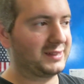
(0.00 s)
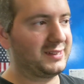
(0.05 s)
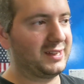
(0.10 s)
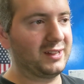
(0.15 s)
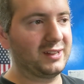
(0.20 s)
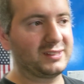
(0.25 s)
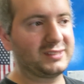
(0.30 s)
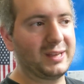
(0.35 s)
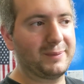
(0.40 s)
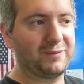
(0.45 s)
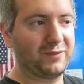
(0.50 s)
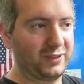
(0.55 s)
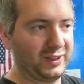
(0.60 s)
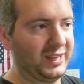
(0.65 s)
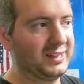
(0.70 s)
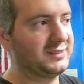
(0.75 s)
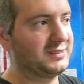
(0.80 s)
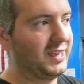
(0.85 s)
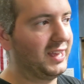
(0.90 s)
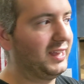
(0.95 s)
back together except for
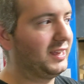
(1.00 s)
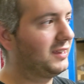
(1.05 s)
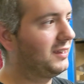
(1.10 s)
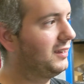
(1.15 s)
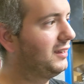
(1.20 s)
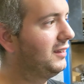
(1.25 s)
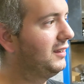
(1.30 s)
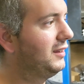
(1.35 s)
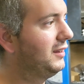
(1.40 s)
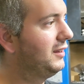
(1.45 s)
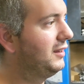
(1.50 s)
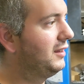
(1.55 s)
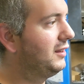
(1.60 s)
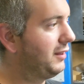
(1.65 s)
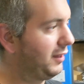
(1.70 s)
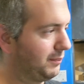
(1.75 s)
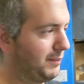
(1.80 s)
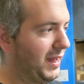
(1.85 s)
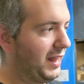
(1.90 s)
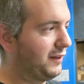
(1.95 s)
the intake,
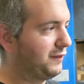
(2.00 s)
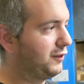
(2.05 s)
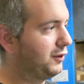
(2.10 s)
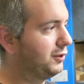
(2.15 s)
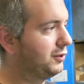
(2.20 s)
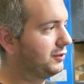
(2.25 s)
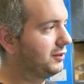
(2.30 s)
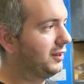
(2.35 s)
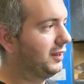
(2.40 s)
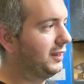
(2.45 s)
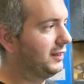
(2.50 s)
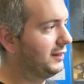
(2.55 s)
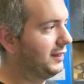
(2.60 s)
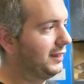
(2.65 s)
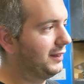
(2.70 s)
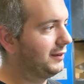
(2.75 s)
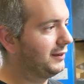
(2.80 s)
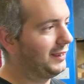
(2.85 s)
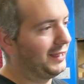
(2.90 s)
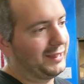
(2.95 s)
like manifold, and
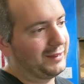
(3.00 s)
then